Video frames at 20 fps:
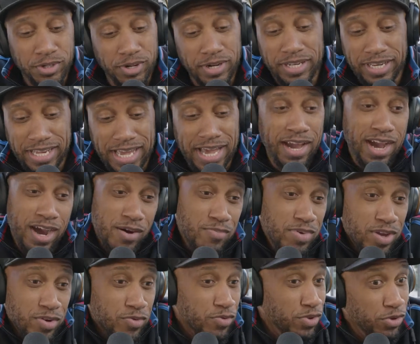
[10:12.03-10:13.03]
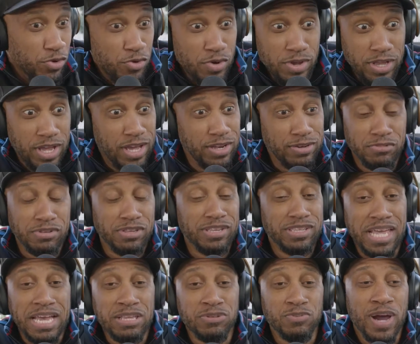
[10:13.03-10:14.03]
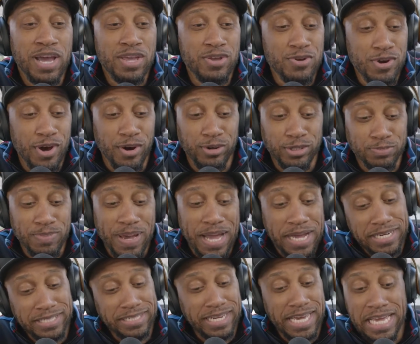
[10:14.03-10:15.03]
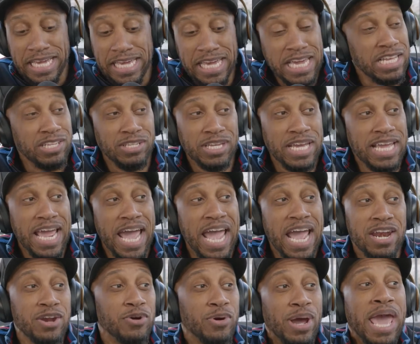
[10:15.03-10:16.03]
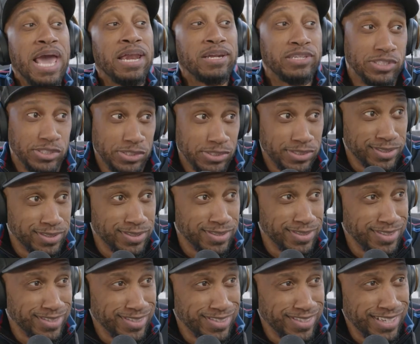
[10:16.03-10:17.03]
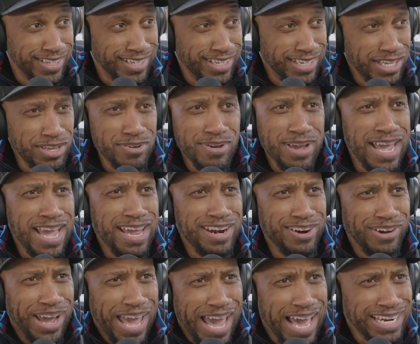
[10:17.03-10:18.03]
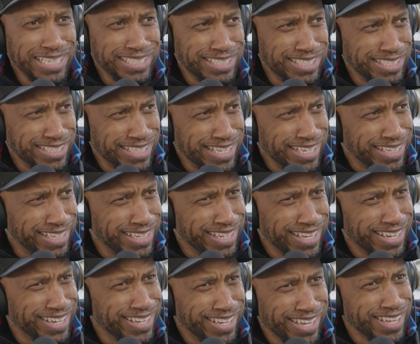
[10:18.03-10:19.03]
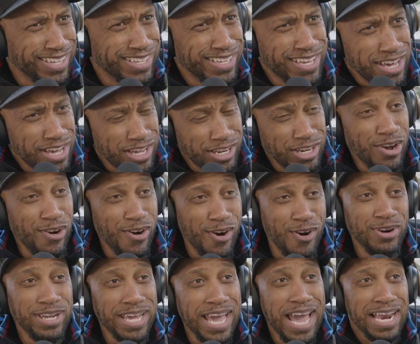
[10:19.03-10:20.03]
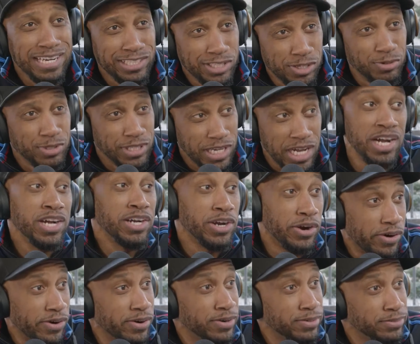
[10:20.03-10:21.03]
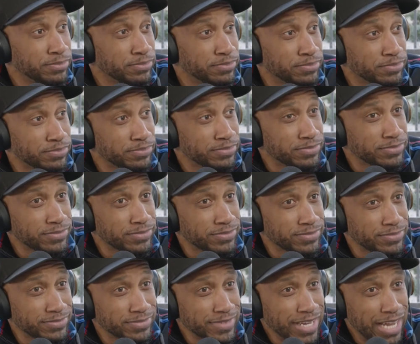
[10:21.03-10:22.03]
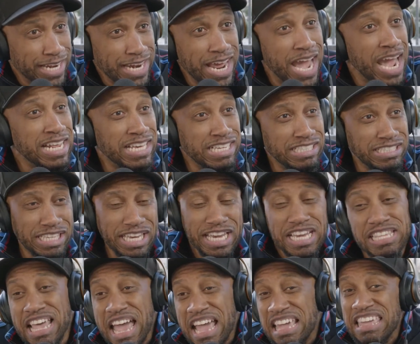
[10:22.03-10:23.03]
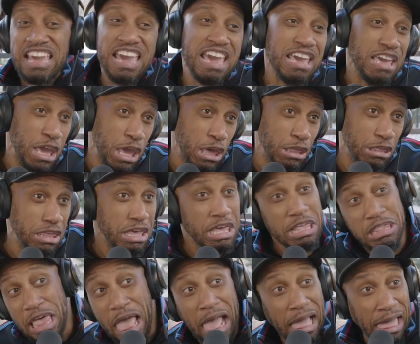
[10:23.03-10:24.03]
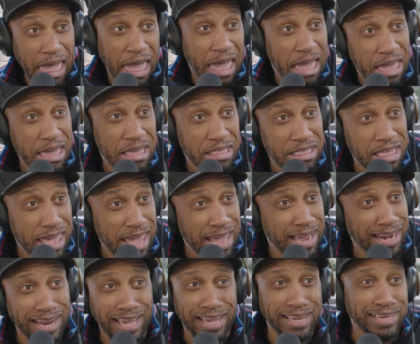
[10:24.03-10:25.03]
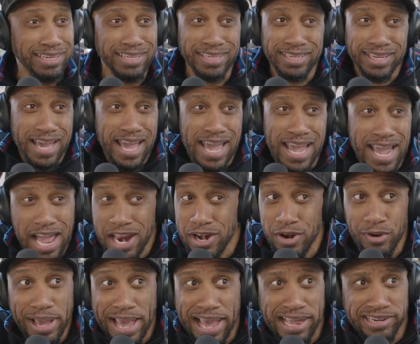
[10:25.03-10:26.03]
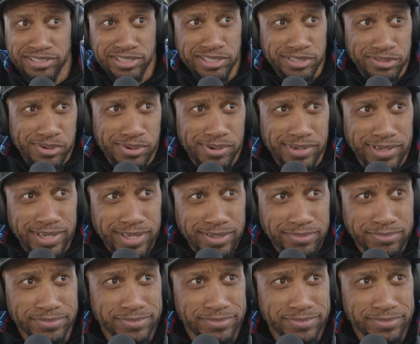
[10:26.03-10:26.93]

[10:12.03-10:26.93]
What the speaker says: gonna, yeah. I mean, you. That's why you notice back in the day, kids ain't had no allergies. You ain't had no allergies, nigga. Nah. Your only allergy was hunger. Oh, now these kids, I can't eat this, I can't eat that. Like, yeah. Nigga, I ain't had no allergies growing up.